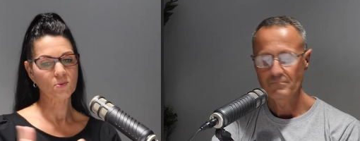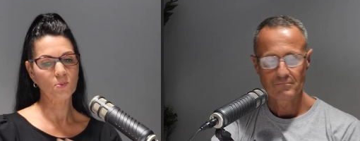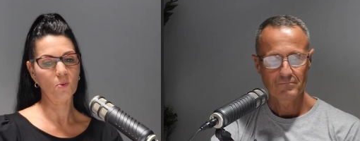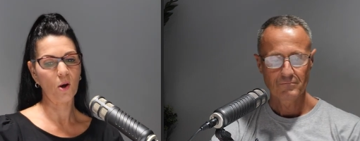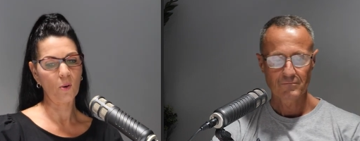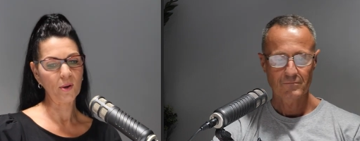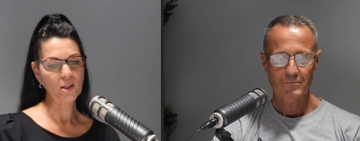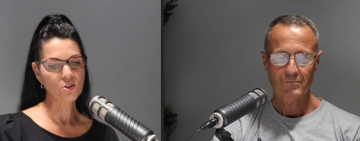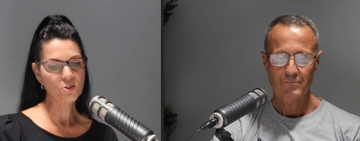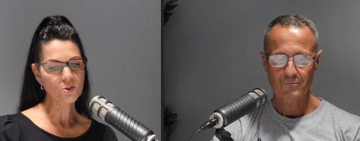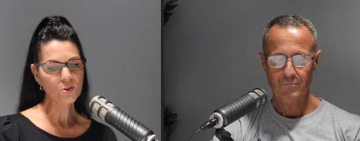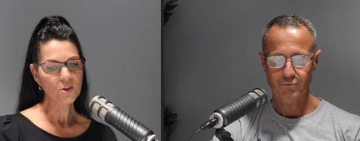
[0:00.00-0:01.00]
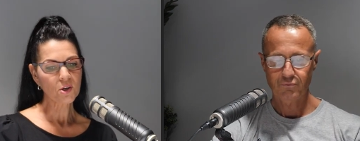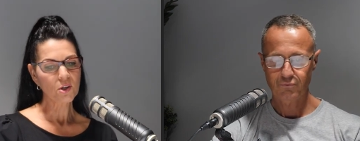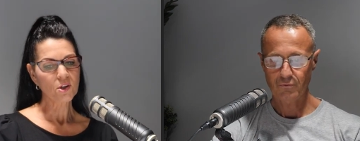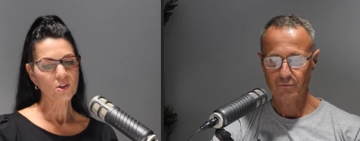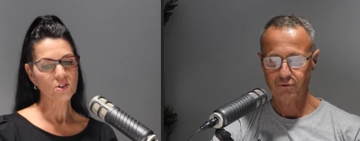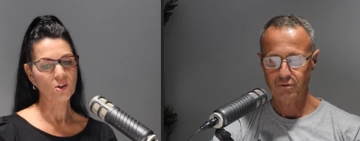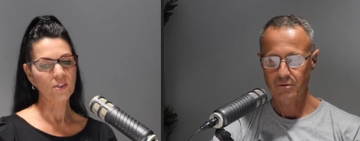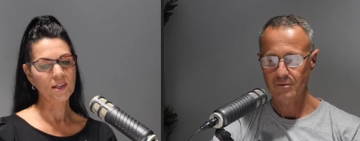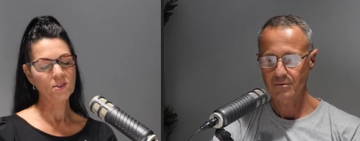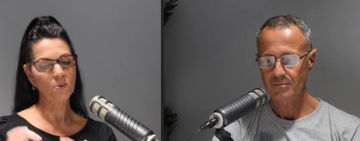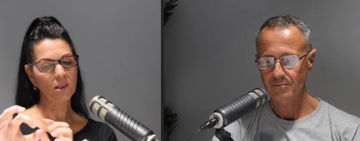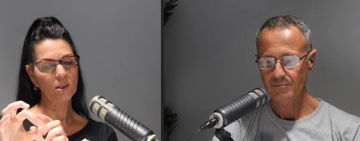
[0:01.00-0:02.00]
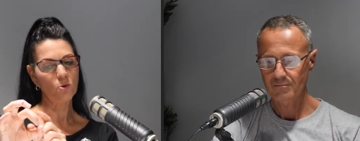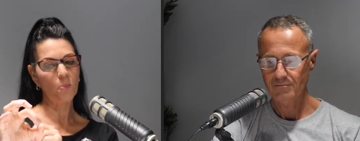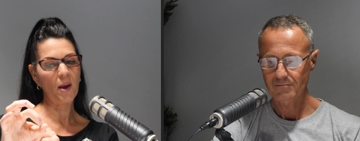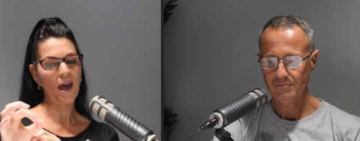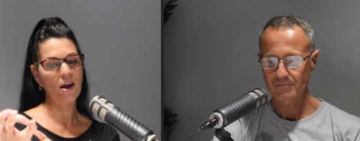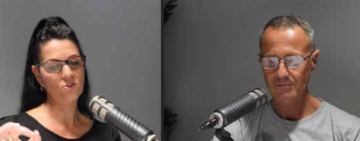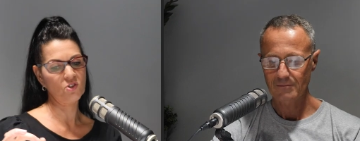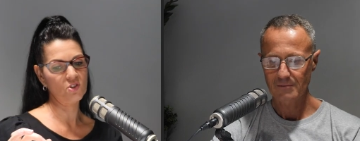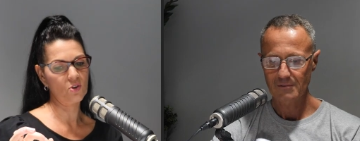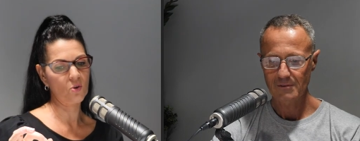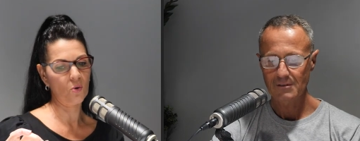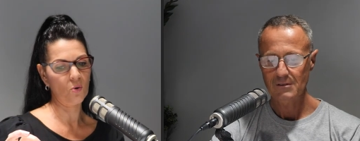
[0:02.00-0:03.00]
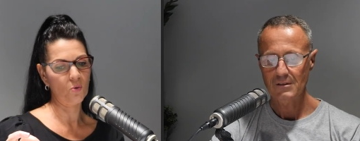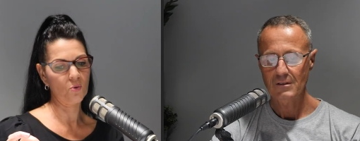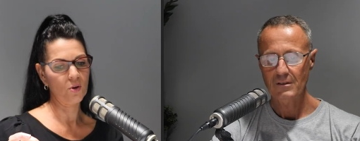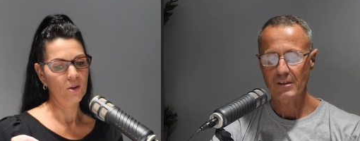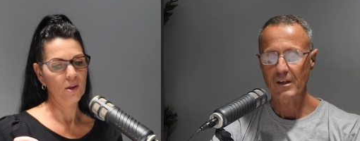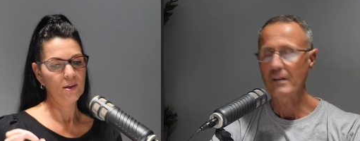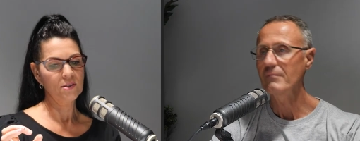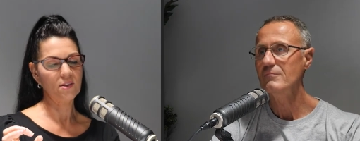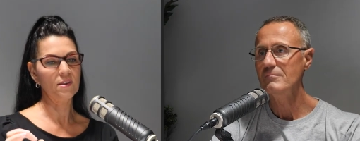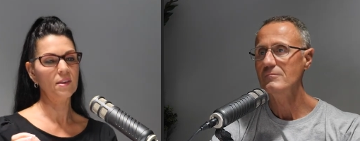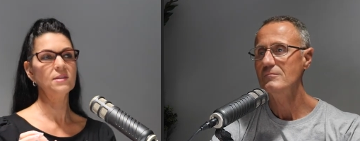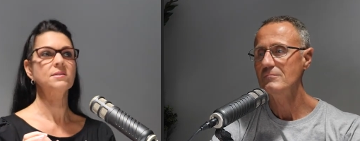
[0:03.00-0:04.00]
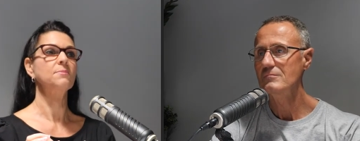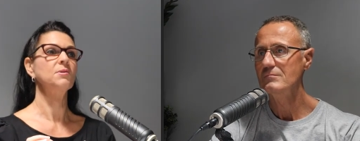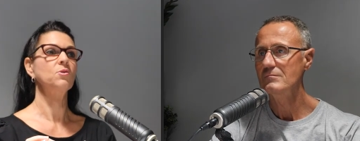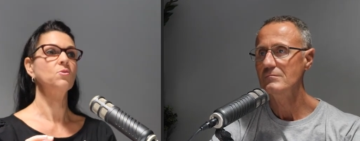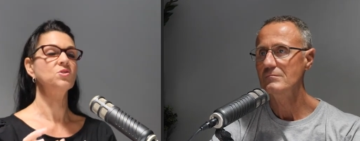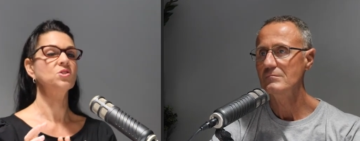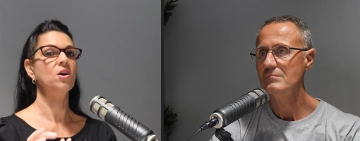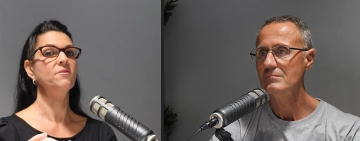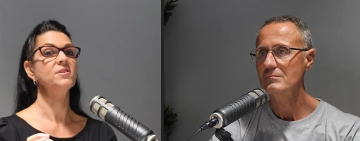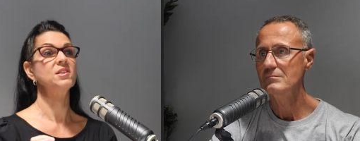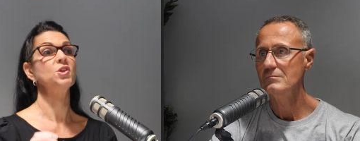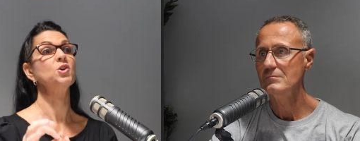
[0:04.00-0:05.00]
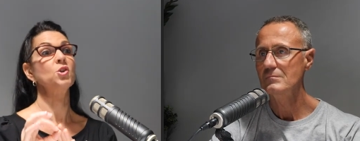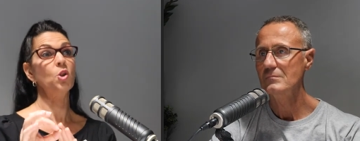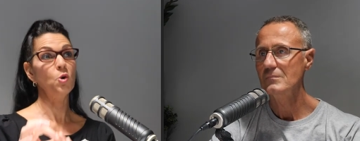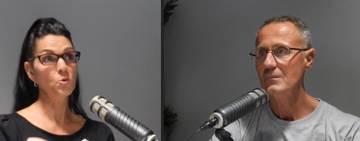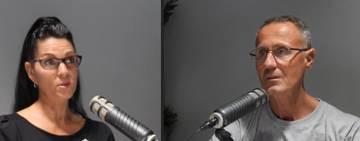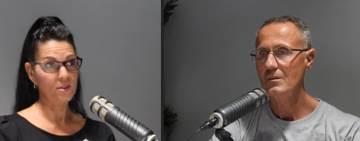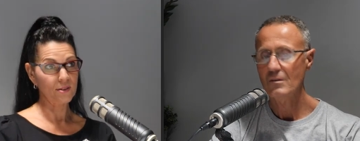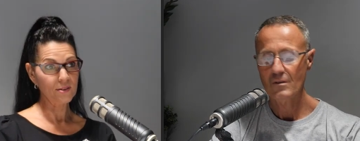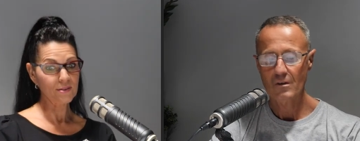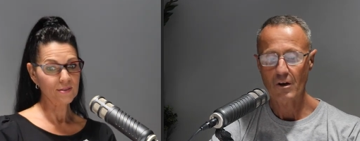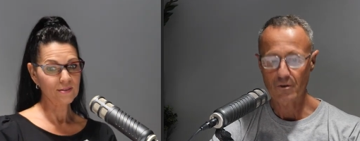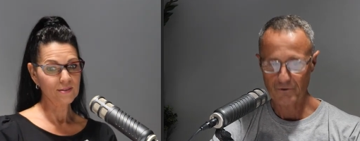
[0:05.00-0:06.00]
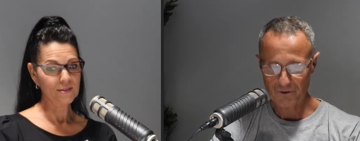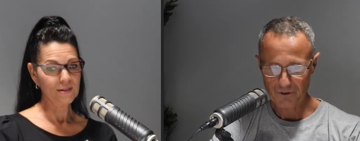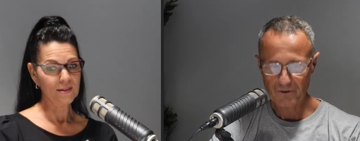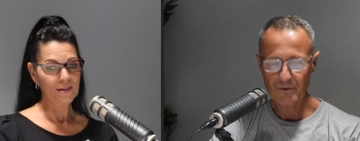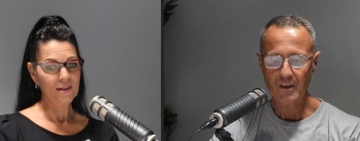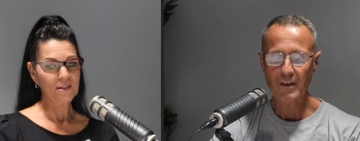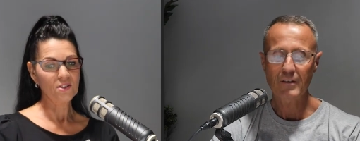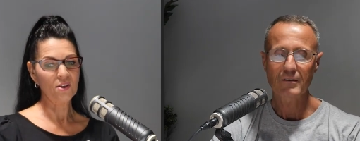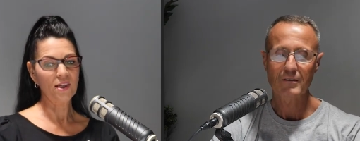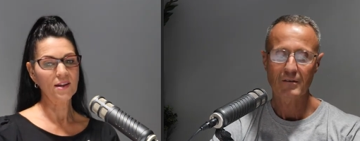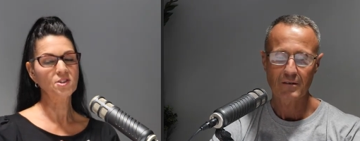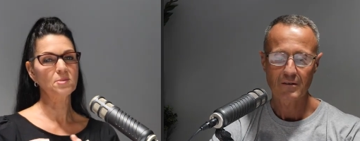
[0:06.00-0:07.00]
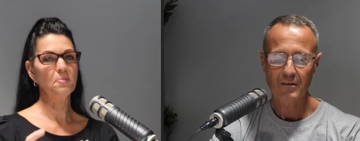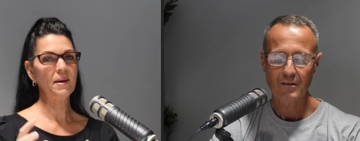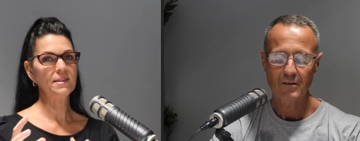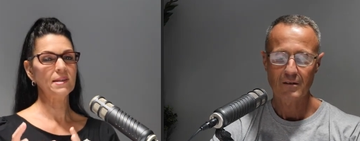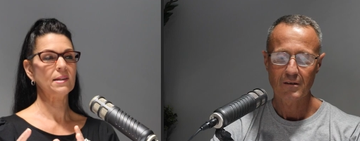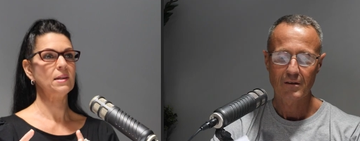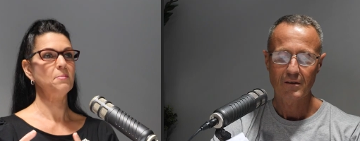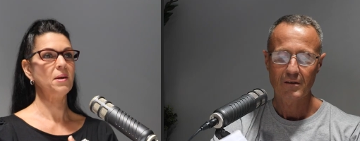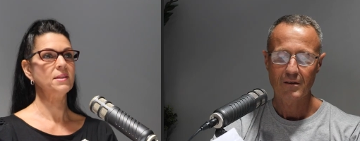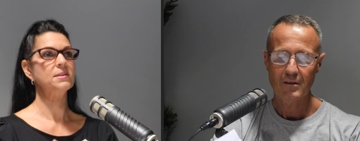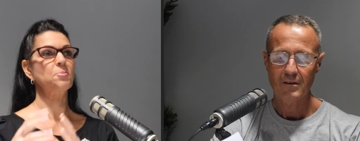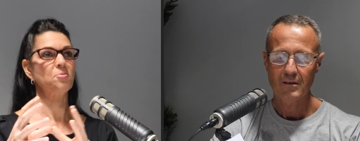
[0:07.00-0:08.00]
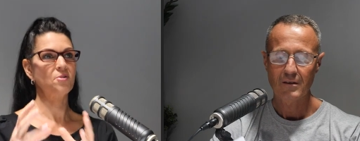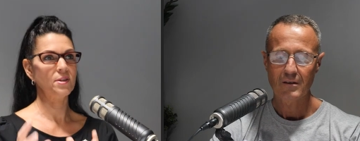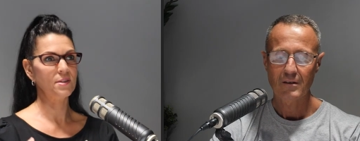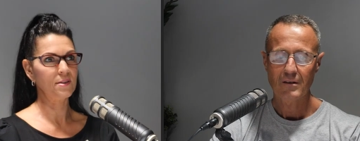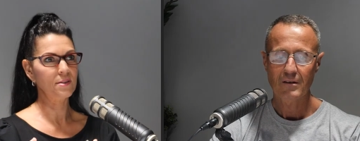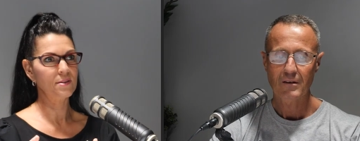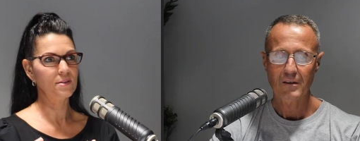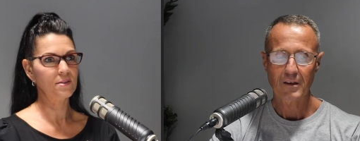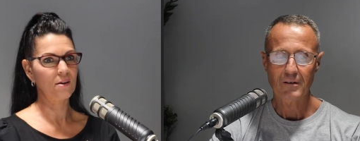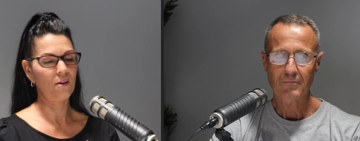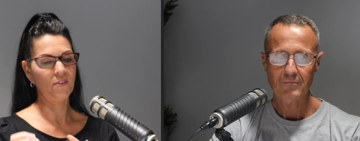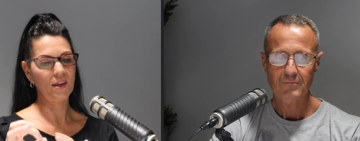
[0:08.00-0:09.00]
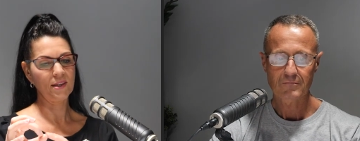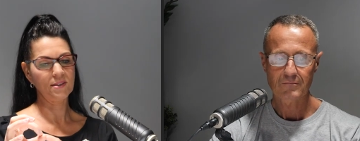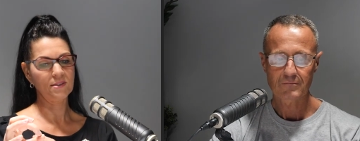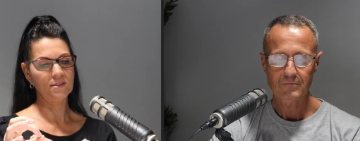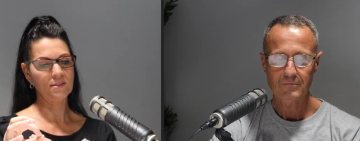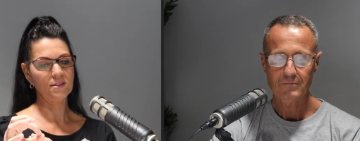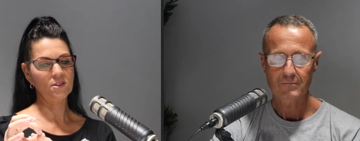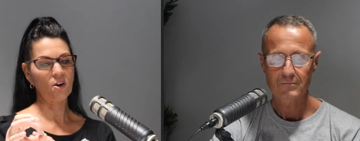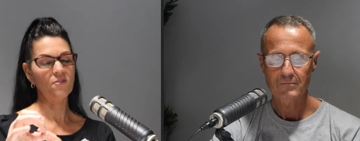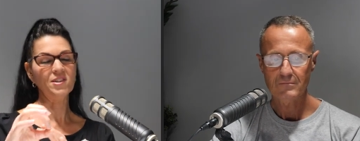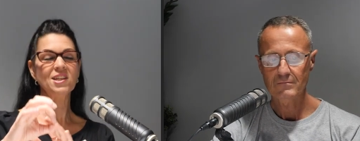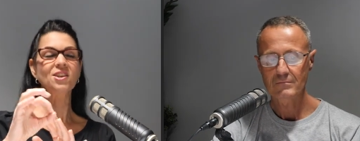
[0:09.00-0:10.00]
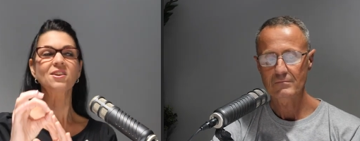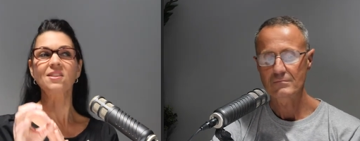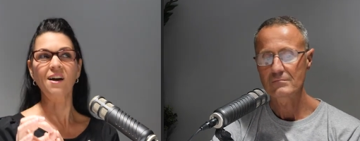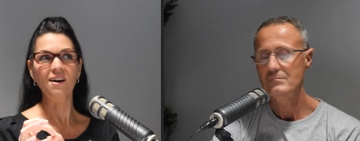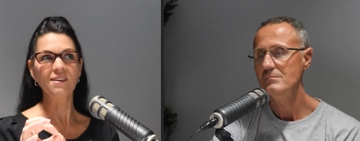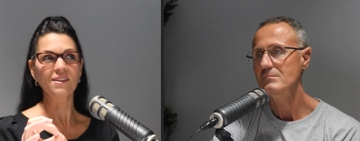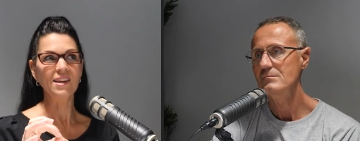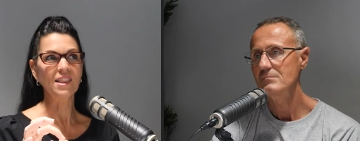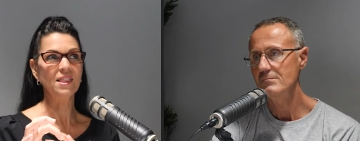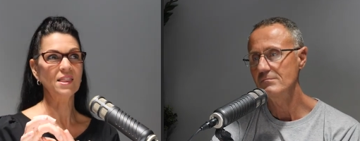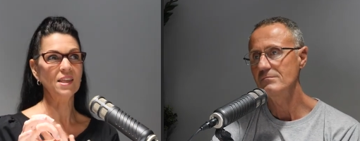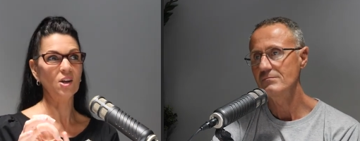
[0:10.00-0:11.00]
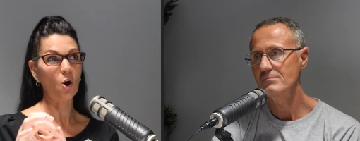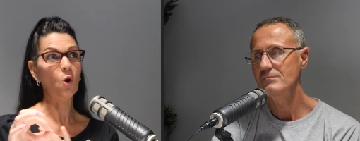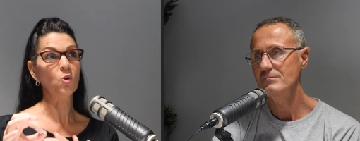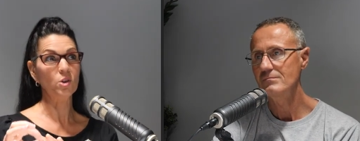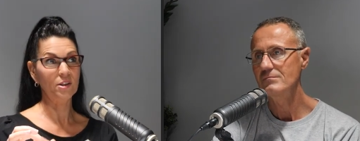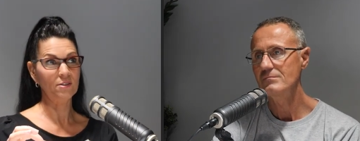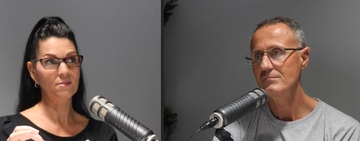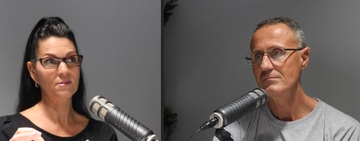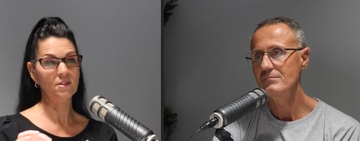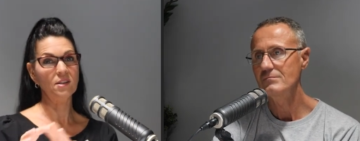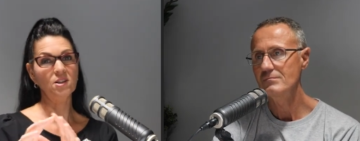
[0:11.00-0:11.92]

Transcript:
Speaker 1: which we'll go into. Ooh. So that's what the little pouches are called. Yeah. So then there's something called diverticulosis.
Speaker 2: Osis, yeah. So that
Speaker 1: just basically means the presence yep. of these diverticula in mm. the hmm. colon. So